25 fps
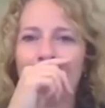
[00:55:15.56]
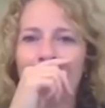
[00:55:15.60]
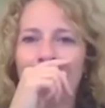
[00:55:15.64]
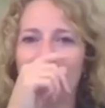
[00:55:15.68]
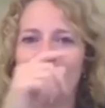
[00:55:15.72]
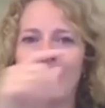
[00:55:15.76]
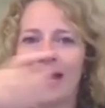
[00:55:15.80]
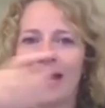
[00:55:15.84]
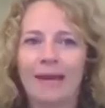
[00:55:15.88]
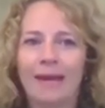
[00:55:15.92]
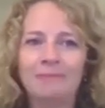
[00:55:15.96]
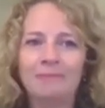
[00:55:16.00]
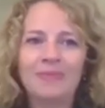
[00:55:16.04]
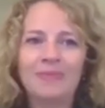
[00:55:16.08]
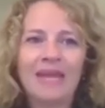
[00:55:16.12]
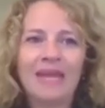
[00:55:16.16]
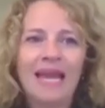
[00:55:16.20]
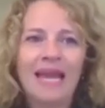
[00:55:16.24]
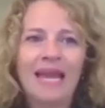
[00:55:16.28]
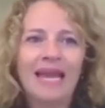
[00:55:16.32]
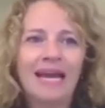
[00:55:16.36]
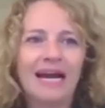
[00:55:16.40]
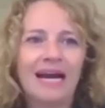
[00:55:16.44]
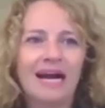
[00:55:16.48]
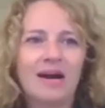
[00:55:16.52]
Okay,
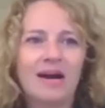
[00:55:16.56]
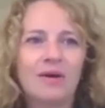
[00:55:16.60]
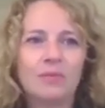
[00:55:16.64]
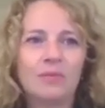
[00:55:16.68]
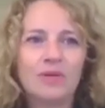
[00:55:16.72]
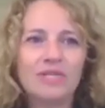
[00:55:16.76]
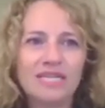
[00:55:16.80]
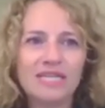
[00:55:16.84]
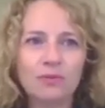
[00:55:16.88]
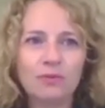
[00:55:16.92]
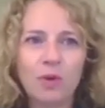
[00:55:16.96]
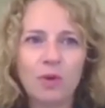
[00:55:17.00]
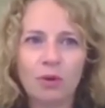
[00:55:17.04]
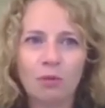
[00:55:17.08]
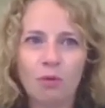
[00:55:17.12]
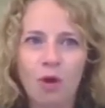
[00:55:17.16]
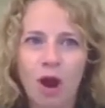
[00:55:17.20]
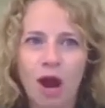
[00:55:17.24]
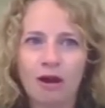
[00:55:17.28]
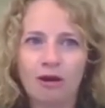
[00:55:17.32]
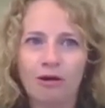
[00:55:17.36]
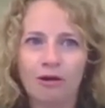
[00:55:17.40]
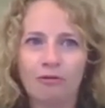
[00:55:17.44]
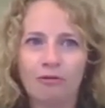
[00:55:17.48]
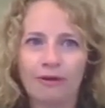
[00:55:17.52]
we did one
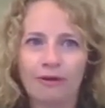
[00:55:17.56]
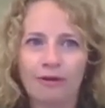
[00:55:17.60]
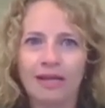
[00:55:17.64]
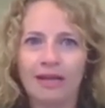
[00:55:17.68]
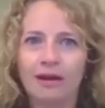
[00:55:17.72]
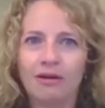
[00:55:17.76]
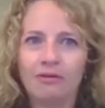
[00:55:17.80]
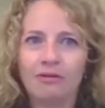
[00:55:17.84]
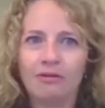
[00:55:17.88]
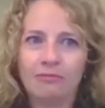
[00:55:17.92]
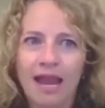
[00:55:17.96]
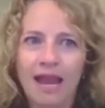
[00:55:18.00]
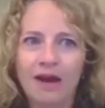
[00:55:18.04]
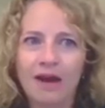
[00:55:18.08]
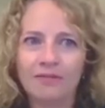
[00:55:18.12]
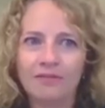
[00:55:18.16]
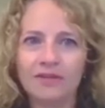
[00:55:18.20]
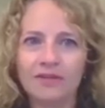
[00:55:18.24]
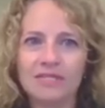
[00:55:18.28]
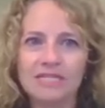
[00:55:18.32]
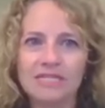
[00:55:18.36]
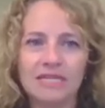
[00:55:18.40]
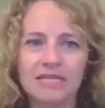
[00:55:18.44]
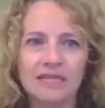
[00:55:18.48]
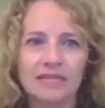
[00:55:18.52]
walk already around
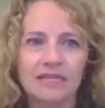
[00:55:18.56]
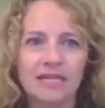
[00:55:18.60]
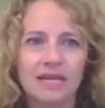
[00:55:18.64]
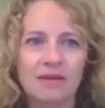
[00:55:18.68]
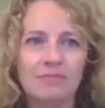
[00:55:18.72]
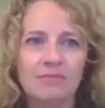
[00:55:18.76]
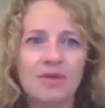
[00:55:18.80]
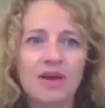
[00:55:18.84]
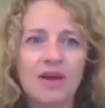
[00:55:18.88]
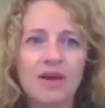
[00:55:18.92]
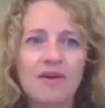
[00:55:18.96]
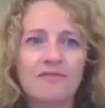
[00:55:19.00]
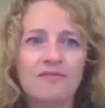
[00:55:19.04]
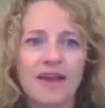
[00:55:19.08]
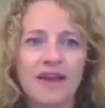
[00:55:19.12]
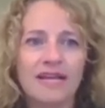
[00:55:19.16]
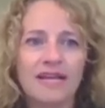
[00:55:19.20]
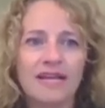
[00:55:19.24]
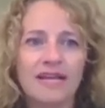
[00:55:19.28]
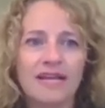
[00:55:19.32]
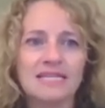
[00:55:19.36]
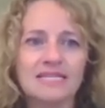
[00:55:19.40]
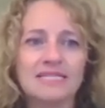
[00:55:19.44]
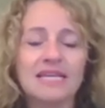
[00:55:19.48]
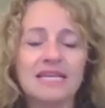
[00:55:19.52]
the CLM
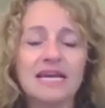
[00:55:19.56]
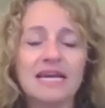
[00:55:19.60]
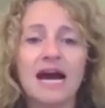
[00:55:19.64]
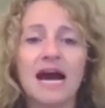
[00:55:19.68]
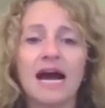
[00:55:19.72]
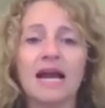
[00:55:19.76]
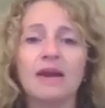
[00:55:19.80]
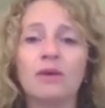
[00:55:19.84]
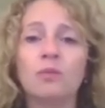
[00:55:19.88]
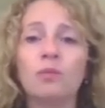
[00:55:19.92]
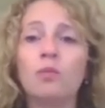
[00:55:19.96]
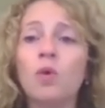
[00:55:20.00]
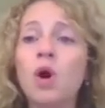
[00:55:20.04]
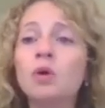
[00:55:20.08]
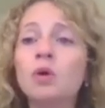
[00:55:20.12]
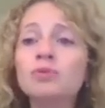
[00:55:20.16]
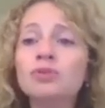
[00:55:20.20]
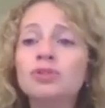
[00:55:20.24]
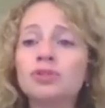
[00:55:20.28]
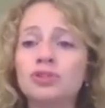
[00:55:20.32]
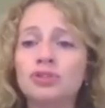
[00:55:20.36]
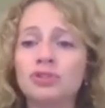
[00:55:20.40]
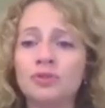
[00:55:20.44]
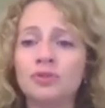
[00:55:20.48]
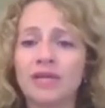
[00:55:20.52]
phases. I
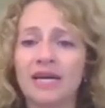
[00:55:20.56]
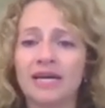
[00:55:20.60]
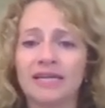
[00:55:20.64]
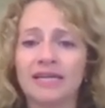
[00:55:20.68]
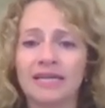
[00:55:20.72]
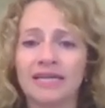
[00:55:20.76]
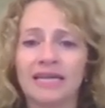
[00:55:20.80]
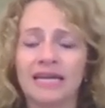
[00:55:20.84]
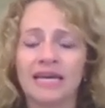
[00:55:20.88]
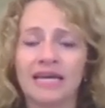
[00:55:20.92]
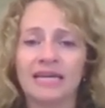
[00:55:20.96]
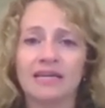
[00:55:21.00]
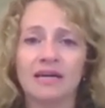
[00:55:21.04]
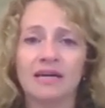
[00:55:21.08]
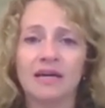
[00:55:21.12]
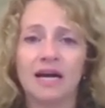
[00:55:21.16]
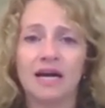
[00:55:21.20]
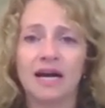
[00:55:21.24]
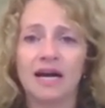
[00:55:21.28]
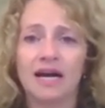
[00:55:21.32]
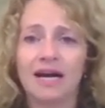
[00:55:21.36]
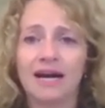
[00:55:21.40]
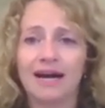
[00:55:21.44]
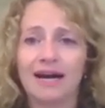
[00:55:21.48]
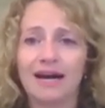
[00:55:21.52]
won't do that again,
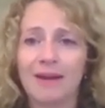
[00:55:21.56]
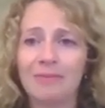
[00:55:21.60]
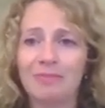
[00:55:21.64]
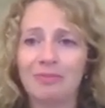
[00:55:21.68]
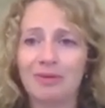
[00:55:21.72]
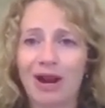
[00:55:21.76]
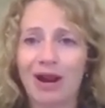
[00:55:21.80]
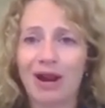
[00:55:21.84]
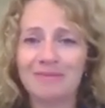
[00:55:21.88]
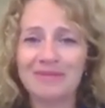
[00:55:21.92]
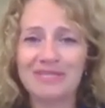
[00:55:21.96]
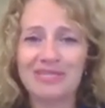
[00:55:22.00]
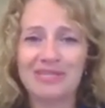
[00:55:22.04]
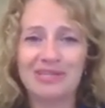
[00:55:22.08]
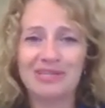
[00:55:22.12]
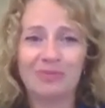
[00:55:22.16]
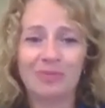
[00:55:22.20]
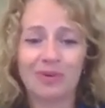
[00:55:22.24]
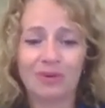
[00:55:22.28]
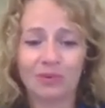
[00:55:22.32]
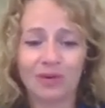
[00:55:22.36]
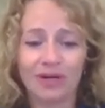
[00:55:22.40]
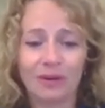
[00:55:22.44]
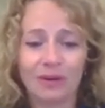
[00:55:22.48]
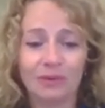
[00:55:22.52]
I promise you.
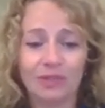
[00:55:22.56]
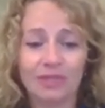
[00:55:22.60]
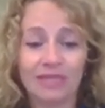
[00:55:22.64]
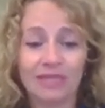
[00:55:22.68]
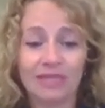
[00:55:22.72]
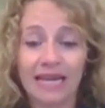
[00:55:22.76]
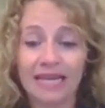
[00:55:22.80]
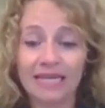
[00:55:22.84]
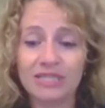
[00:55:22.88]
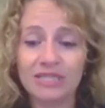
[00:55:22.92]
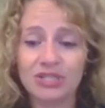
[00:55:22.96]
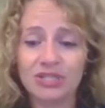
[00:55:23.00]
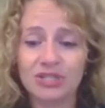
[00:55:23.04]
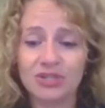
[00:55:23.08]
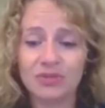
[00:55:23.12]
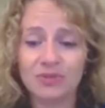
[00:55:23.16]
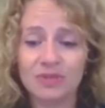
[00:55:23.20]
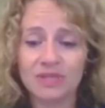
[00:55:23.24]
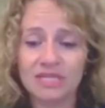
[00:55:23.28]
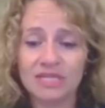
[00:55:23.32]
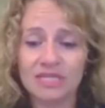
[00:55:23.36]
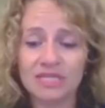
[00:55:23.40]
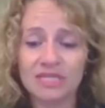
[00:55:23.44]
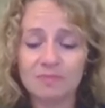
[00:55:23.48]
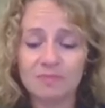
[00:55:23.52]
But what I would like to do
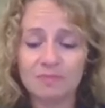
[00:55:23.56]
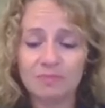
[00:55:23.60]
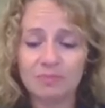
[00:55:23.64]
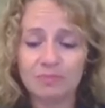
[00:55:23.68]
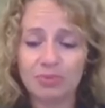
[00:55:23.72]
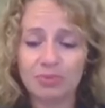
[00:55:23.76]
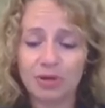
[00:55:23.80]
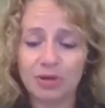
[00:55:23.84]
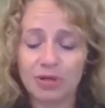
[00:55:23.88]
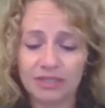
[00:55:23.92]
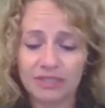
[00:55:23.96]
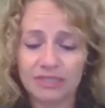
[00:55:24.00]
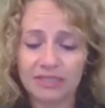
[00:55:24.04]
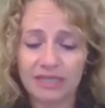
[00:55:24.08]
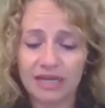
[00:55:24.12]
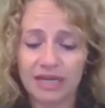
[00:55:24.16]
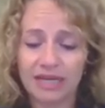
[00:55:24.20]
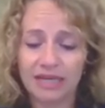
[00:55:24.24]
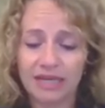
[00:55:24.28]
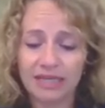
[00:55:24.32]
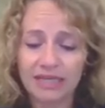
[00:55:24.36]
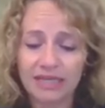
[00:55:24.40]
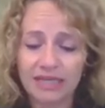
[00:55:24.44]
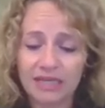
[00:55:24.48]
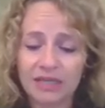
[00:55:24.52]
in this part
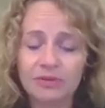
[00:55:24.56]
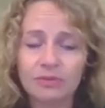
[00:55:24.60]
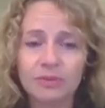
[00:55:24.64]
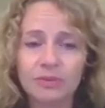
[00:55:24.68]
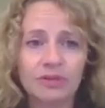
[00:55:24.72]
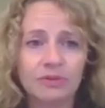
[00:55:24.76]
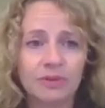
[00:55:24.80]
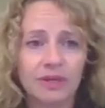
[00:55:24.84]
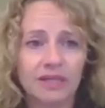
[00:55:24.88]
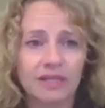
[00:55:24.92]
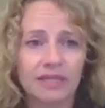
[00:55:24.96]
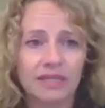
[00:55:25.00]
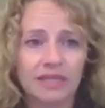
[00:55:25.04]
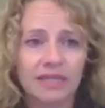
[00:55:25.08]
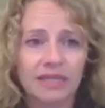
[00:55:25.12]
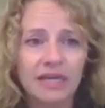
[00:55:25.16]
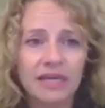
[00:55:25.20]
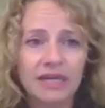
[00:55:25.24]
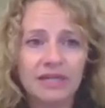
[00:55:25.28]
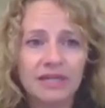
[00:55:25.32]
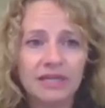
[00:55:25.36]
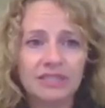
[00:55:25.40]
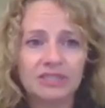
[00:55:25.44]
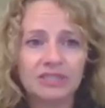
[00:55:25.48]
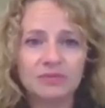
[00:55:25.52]
here real
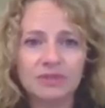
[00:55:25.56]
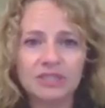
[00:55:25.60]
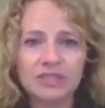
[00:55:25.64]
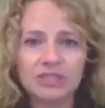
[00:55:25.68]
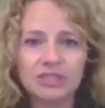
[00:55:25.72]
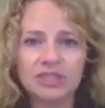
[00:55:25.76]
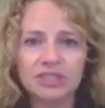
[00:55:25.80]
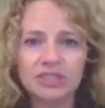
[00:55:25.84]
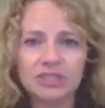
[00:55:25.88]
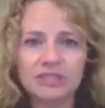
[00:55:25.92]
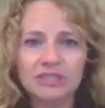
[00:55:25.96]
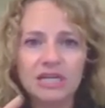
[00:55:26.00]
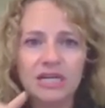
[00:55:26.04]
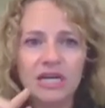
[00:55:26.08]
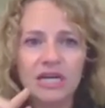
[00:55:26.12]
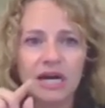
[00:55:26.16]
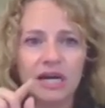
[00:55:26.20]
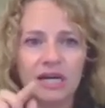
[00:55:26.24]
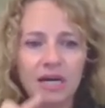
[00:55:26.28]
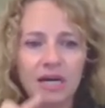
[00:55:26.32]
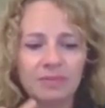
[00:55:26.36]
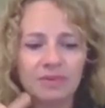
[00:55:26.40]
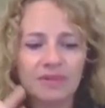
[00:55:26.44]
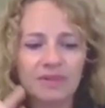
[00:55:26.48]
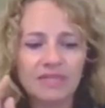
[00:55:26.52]
quickly is really just
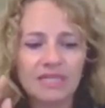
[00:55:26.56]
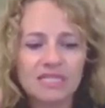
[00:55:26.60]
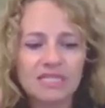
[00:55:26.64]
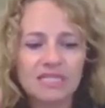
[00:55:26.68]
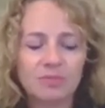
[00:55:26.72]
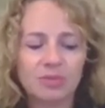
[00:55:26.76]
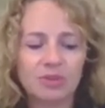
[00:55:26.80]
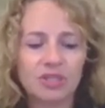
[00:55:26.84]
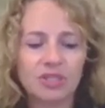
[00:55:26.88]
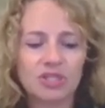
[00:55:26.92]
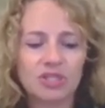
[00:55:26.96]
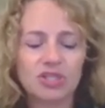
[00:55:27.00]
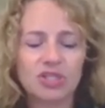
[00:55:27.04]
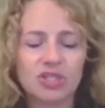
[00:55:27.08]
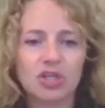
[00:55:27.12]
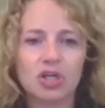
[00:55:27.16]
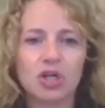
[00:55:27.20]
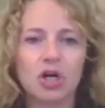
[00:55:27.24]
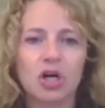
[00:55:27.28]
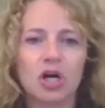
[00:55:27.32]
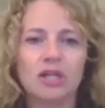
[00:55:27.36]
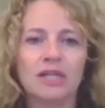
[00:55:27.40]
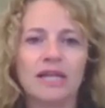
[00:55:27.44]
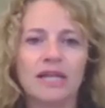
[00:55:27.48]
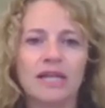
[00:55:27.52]
a couple of these bullets to
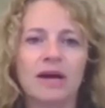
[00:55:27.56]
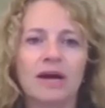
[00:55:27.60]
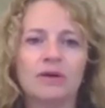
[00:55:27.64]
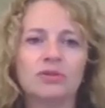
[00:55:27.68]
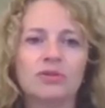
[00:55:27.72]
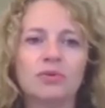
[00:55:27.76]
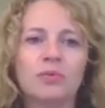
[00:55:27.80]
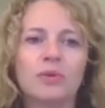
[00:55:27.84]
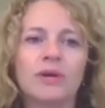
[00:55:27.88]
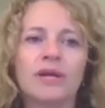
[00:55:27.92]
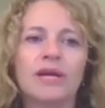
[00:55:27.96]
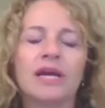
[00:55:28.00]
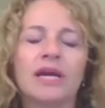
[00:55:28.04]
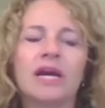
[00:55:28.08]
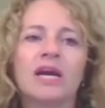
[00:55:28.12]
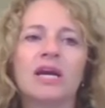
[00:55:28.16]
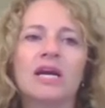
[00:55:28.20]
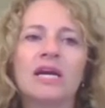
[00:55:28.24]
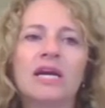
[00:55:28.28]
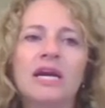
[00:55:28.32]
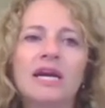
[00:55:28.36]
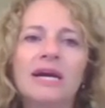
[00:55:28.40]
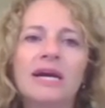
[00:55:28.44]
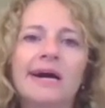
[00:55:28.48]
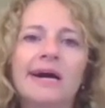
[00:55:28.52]
call out where